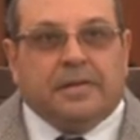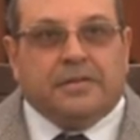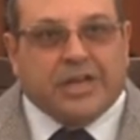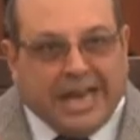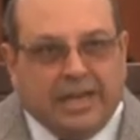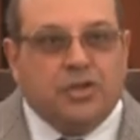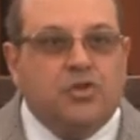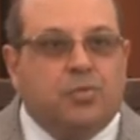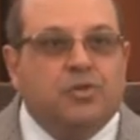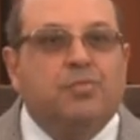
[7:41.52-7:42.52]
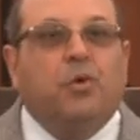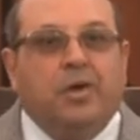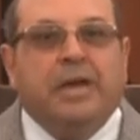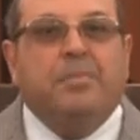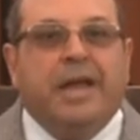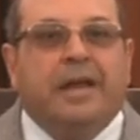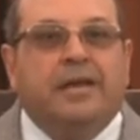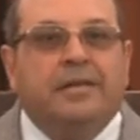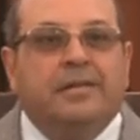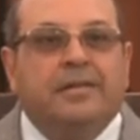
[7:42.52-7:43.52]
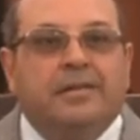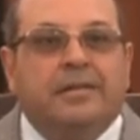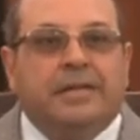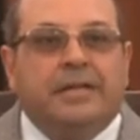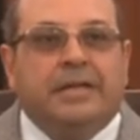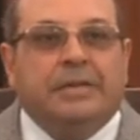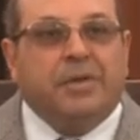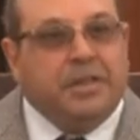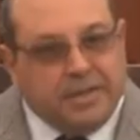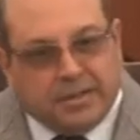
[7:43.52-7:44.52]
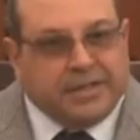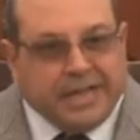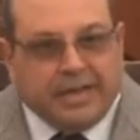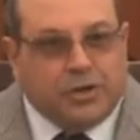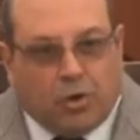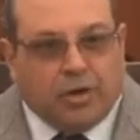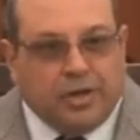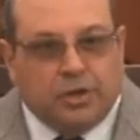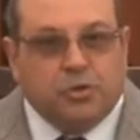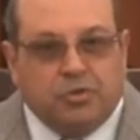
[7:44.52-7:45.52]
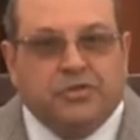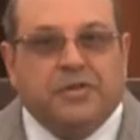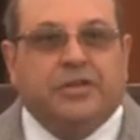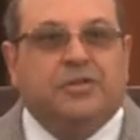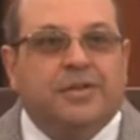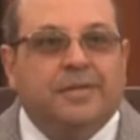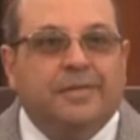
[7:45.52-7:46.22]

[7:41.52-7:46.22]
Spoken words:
challenge was only made within the territorial jurisdiction